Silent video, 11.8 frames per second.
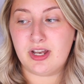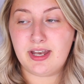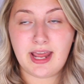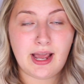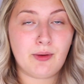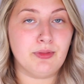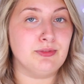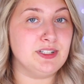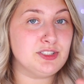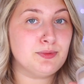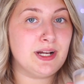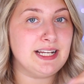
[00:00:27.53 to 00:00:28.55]
Now, the
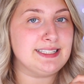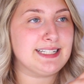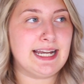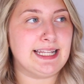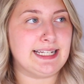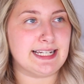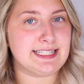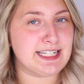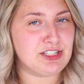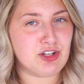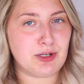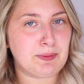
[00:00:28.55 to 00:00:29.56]
reason why it's kind of like a
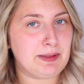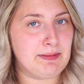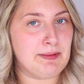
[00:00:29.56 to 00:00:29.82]
TikTok made